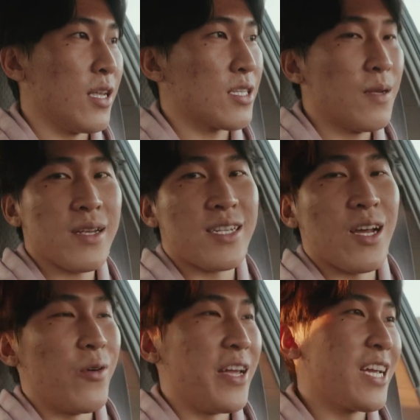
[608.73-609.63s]
Like sometimes
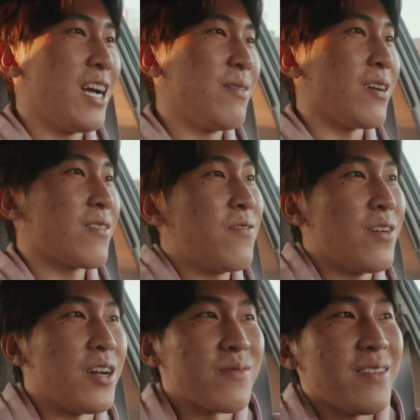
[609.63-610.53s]
I wake up, I'm like,
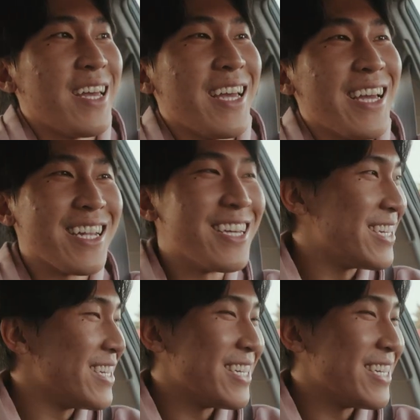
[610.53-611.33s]
fuck, man.